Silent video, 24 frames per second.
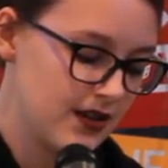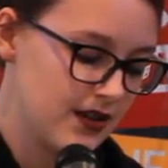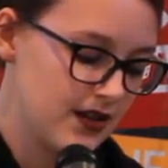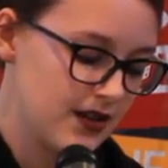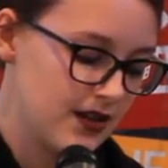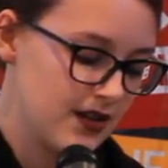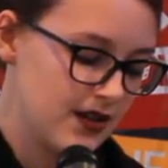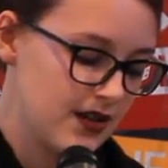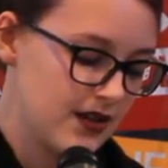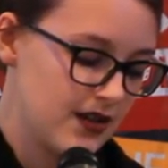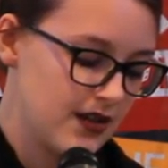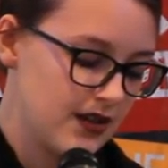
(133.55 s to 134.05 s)

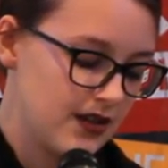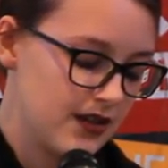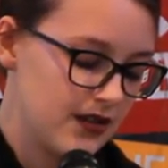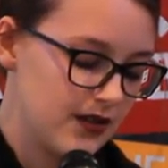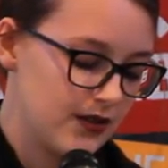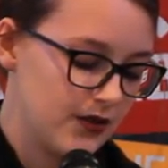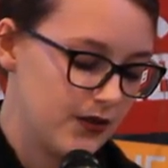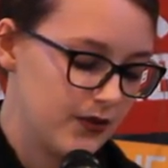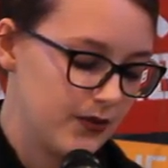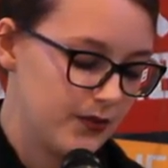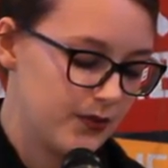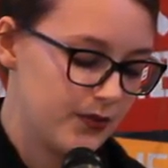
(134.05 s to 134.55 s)
But
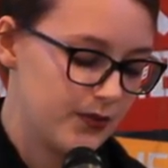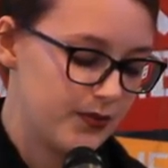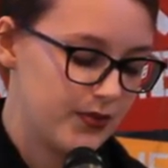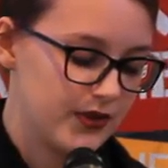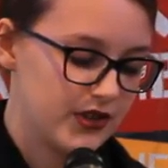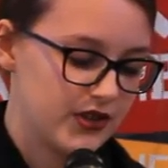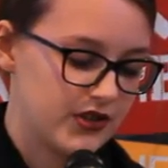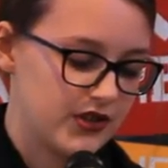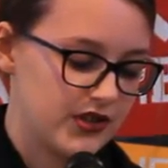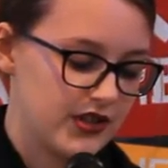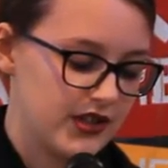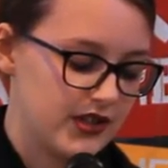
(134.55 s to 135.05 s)

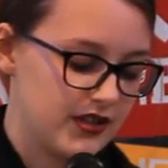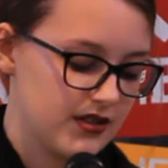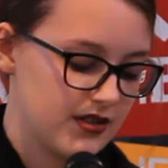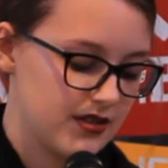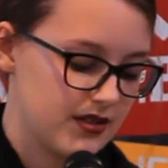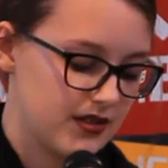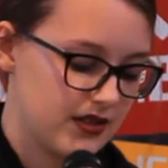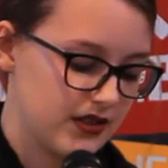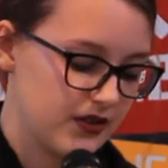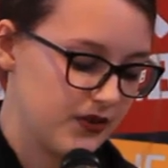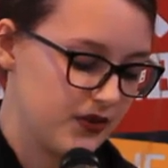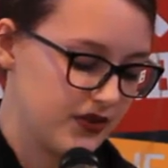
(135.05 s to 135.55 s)
she
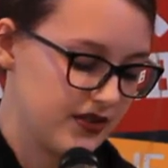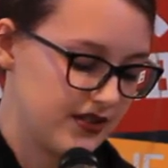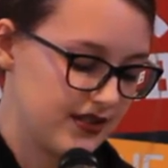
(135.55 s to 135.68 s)
still